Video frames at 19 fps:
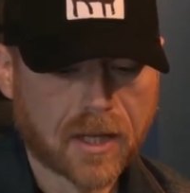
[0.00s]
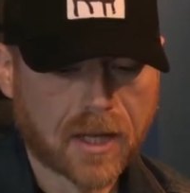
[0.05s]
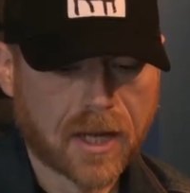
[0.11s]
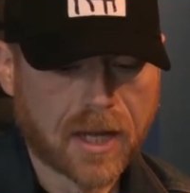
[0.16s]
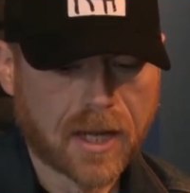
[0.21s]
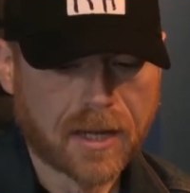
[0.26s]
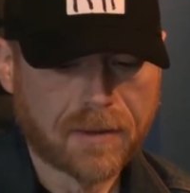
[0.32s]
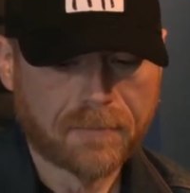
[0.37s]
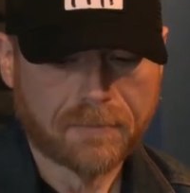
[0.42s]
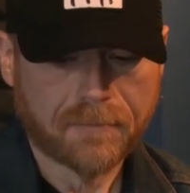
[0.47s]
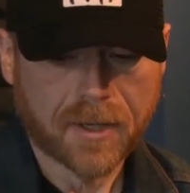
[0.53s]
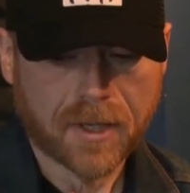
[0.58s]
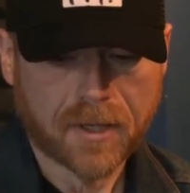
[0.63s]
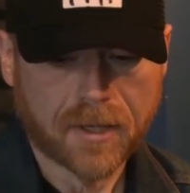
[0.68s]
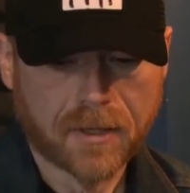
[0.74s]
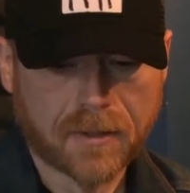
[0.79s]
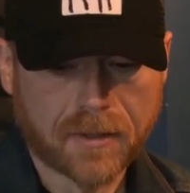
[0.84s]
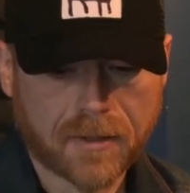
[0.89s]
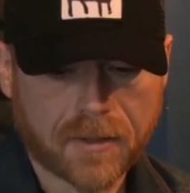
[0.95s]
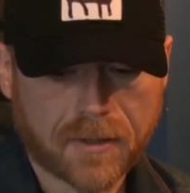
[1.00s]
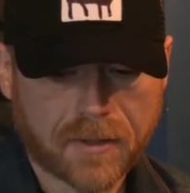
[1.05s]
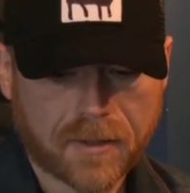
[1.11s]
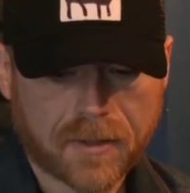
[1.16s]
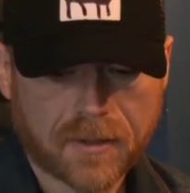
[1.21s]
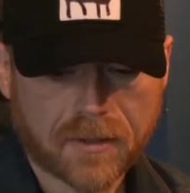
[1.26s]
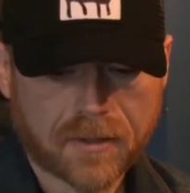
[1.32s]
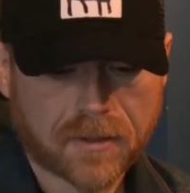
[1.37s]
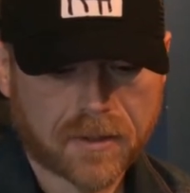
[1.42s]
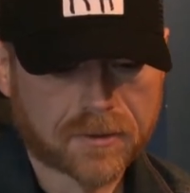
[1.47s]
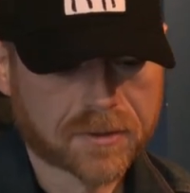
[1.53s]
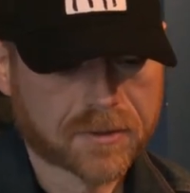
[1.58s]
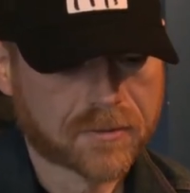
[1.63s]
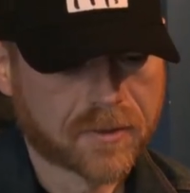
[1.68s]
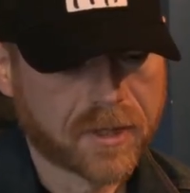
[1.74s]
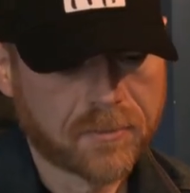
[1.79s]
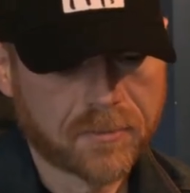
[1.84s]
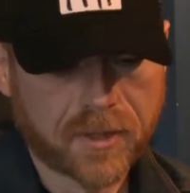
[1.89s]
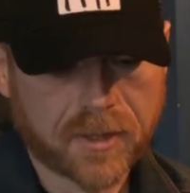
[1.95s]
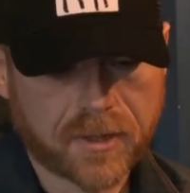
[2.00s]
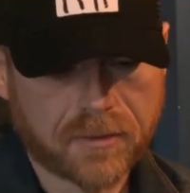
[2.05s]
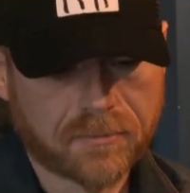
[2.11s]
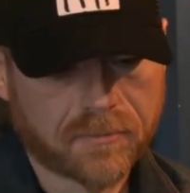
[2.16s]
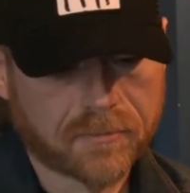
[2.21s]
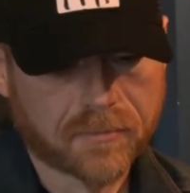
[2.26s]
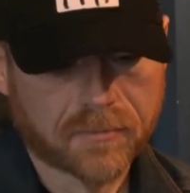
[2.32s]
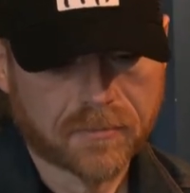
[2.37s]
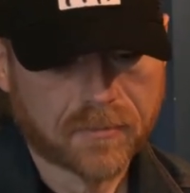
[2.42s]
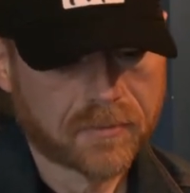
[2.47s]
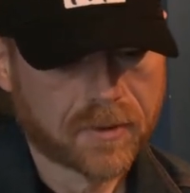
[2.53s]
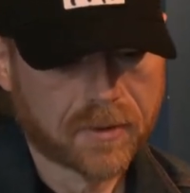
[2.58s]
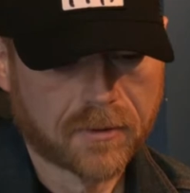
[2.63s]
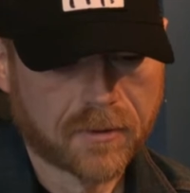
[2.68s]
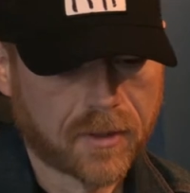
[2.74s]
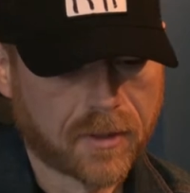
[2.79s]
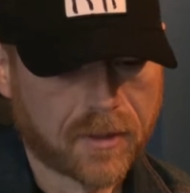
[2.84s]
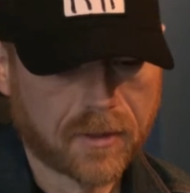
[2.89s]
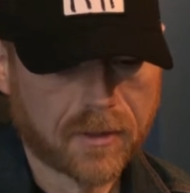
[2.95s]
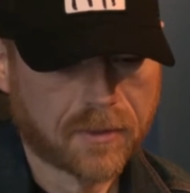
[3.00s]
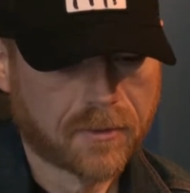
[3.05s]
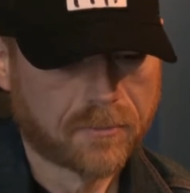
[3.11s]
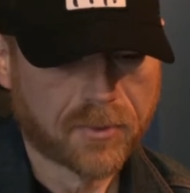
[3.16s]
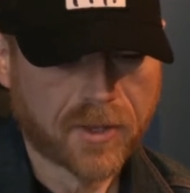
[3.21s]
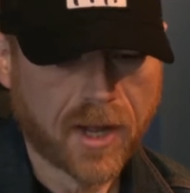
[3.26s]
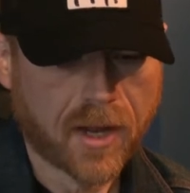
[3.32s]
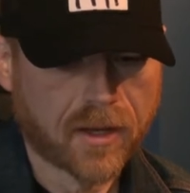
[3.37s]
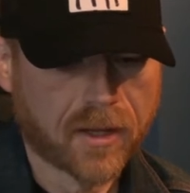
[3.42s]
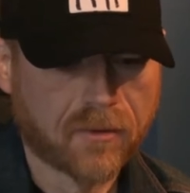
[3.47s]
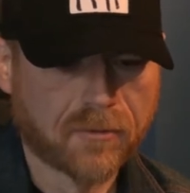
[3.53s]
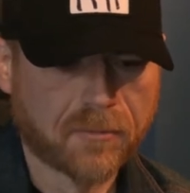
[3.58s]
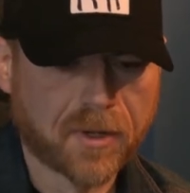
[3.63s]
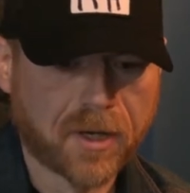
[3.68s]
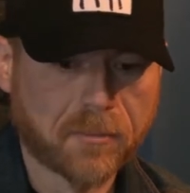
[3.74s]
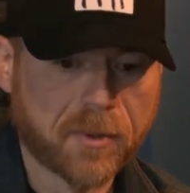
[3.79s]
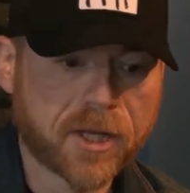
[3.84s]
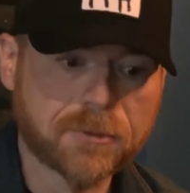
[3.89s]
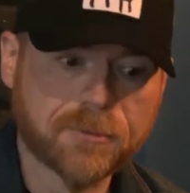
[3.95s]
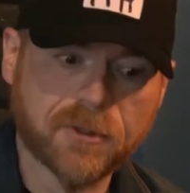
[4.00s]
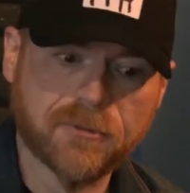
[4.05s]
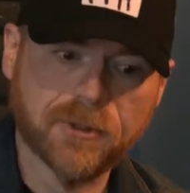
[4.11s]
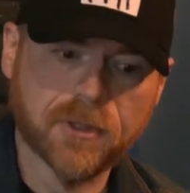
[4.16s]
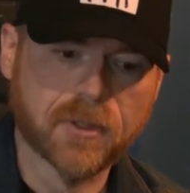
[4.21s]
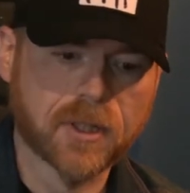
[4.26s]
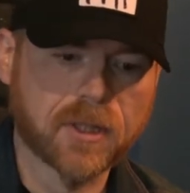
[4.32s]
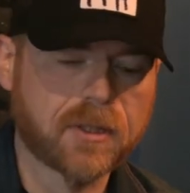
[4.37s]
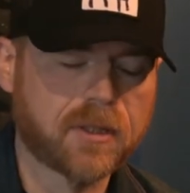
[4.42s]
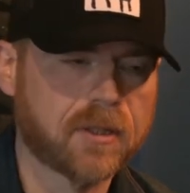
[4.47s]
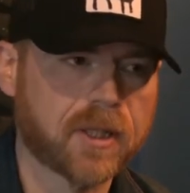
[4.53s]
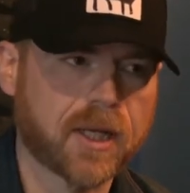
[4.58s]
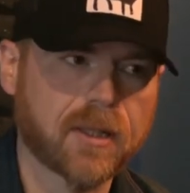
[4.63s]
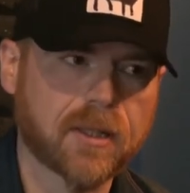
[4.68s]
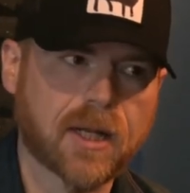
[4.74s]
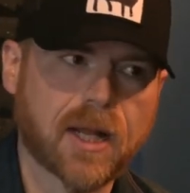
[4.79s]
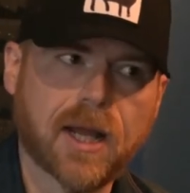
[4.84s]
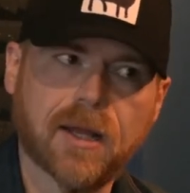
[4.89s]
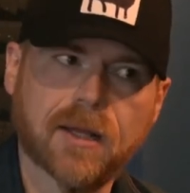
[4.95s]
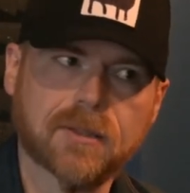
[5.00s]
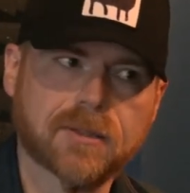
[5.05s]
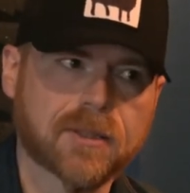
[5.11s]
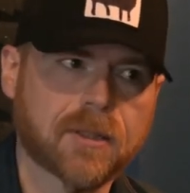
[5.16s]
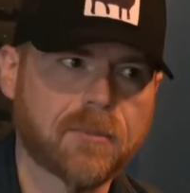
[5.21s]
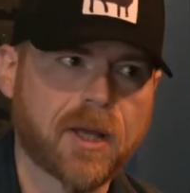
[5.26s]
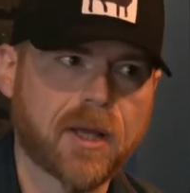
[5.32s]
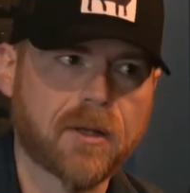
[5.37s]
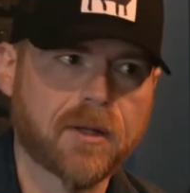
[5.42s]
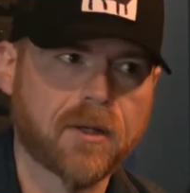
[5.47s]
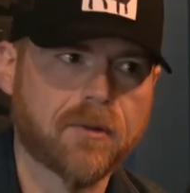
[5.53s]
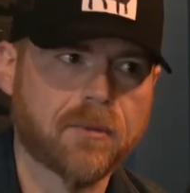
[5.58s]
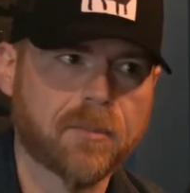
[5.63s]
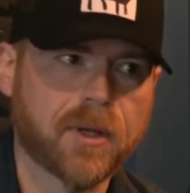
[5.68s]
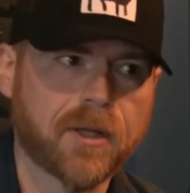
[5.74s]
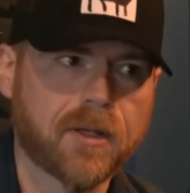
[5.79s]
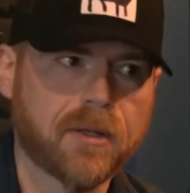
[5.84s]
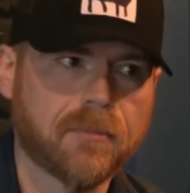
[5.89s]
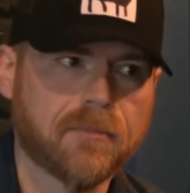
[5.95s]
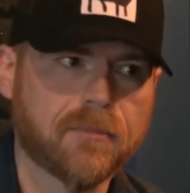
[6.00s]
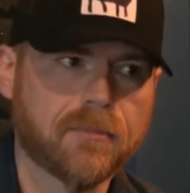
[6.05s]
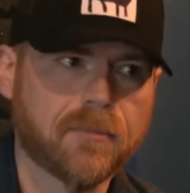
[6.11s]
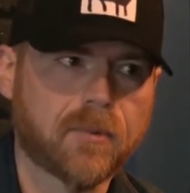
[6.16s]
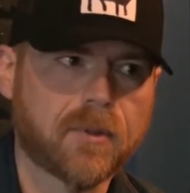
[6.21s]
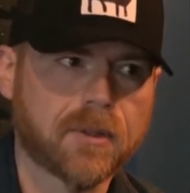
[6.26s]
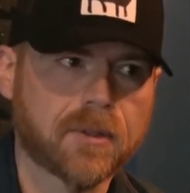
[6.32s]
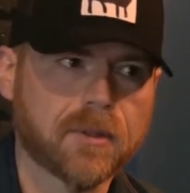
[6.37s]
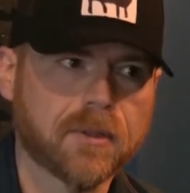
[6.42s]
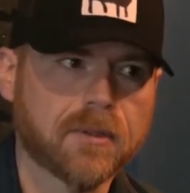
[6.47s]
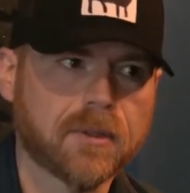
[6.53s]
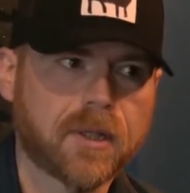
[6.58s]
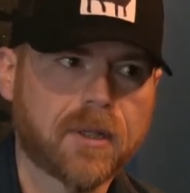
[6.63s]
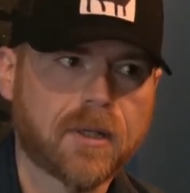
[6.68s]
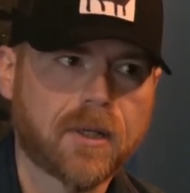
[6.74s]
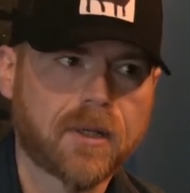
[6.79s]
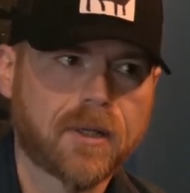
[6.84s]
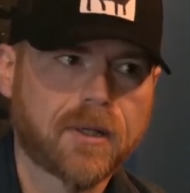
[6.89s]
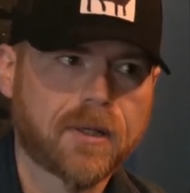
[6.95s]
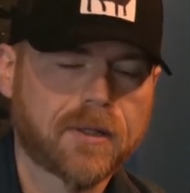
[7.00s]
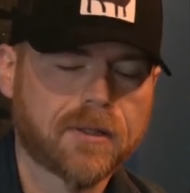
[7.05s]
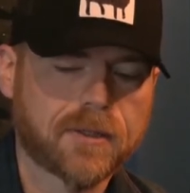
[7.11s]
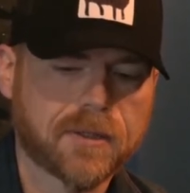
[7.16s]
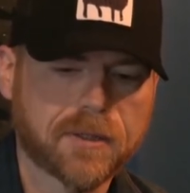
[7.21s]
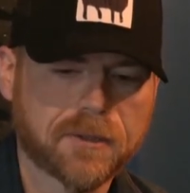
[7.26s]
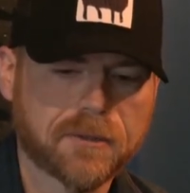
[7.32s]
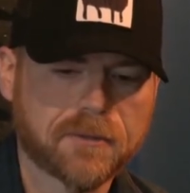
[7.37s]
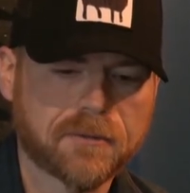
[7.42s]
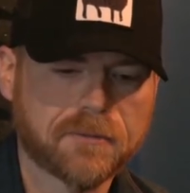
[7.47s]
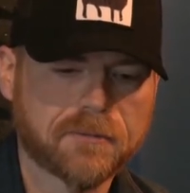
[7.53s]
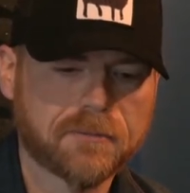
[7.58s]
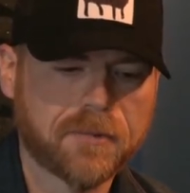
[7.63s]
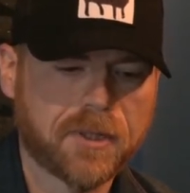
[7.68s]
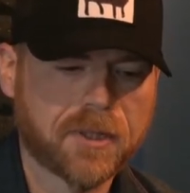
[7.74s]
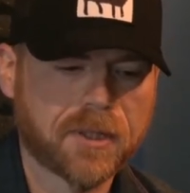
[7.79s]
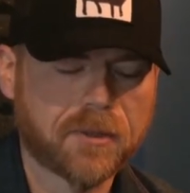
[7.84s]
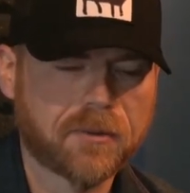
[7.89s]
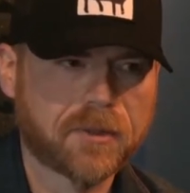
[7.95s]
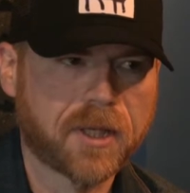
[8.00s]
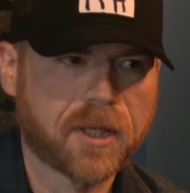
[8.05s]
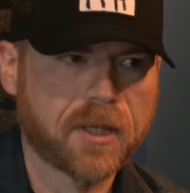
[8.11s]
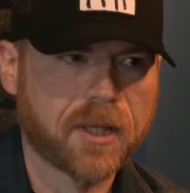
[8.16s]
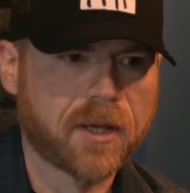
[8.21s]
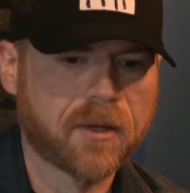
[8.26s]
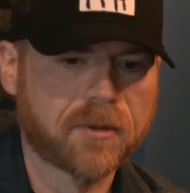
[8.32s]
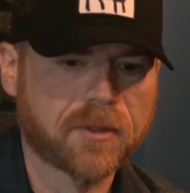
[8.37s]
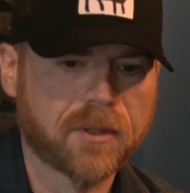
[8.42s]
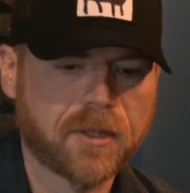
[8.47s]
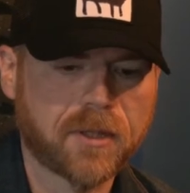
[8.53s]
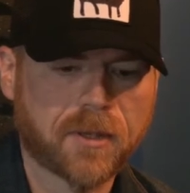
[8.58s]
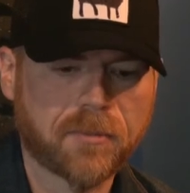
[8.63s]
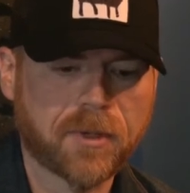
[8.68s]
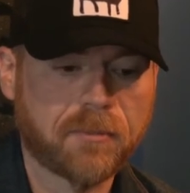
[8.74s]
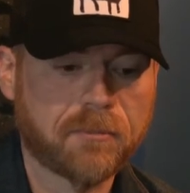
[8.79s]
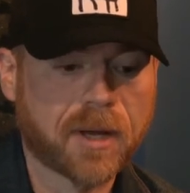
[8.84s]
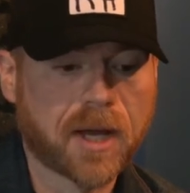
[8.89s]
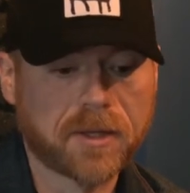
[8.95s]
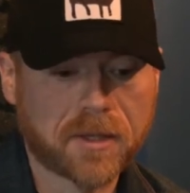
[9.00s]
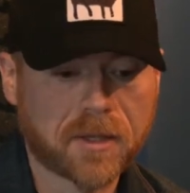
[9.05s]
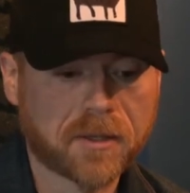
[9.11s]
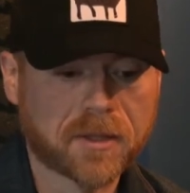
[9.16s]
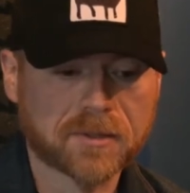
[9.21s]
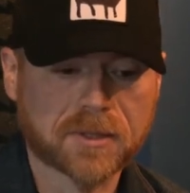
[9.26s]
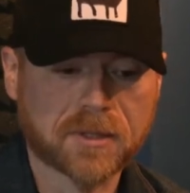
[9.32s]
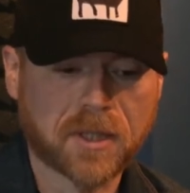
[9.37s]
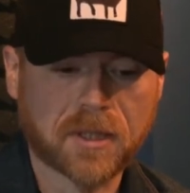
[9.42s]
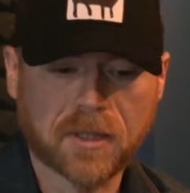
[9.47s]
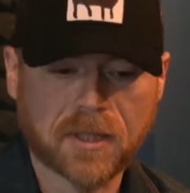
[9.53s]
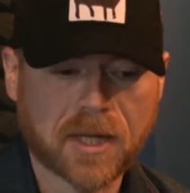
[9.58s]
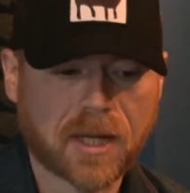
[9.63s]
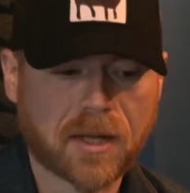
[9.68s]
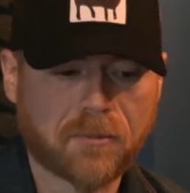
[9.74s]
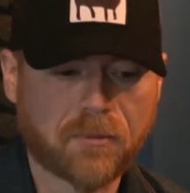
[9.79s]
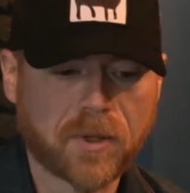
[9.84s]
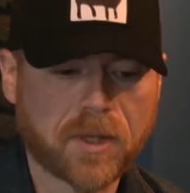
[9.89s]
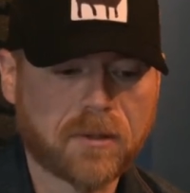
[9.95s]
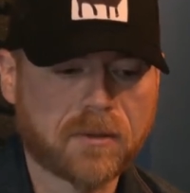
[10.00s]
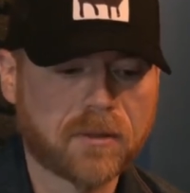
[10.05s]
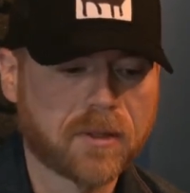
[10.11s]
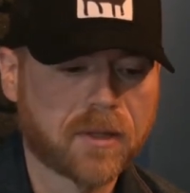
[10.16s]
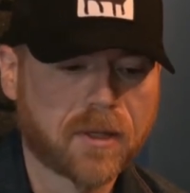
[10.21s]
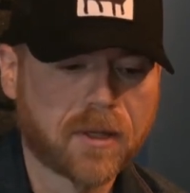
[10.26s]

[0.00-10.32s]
I'm uh, extremely uh, proud of him, and it makes me feel good to think that I somehow or another made them want to to you know get healthy. I mean, my youngest son and I we.